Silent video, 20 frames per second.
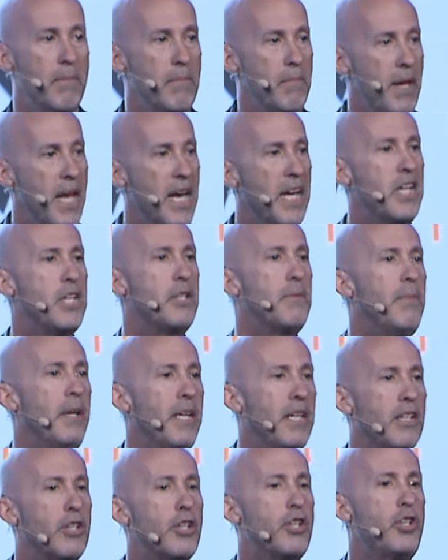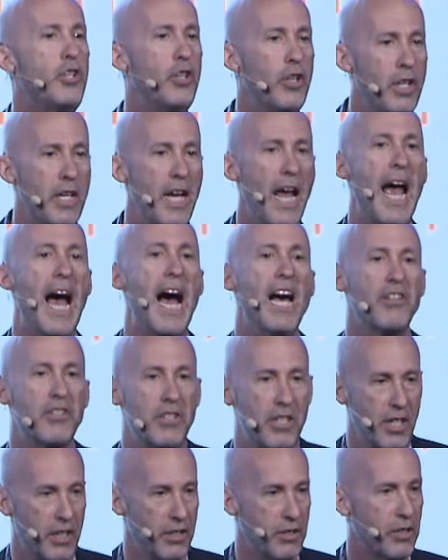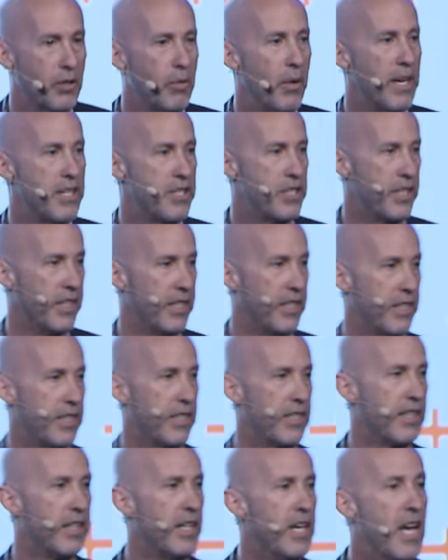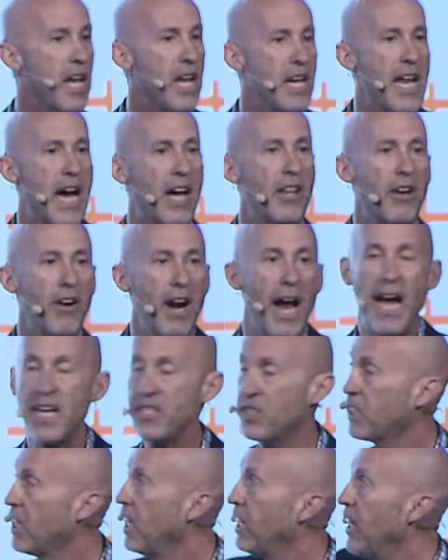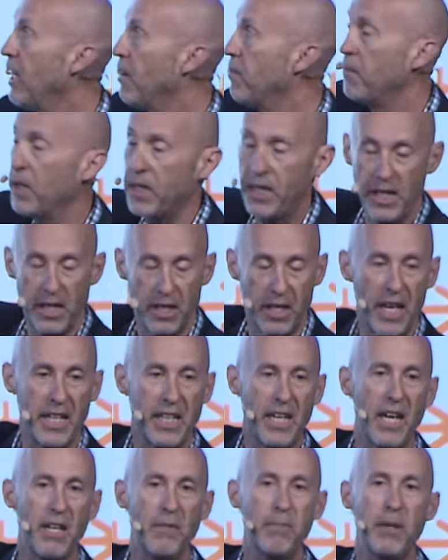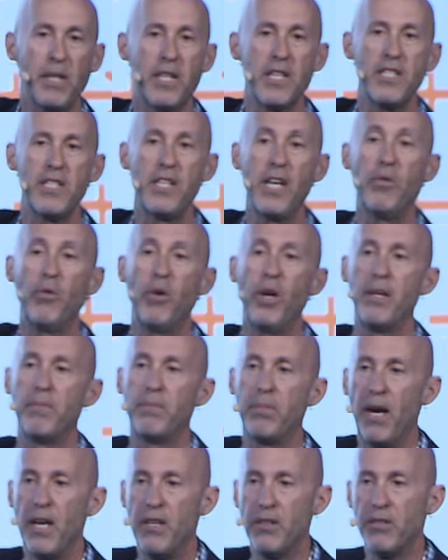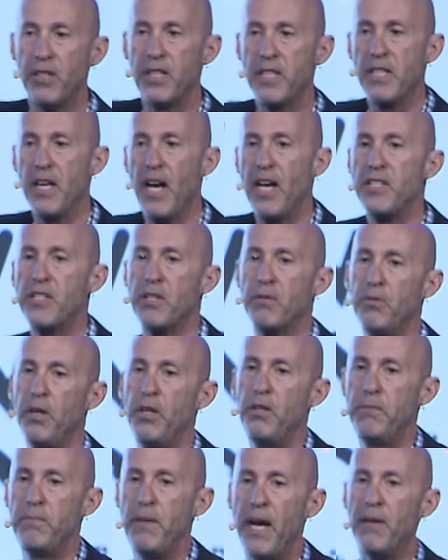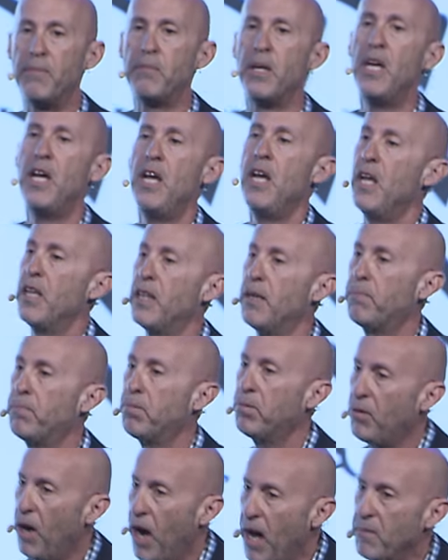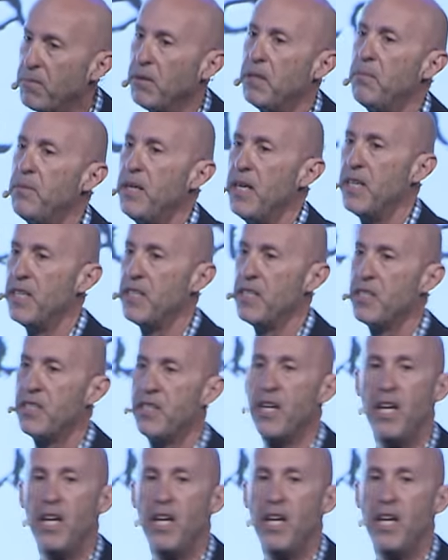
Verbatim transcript: Management should ask those questions. Now, they're asking them, again, because they want to prioritize a roadmap. The problem is,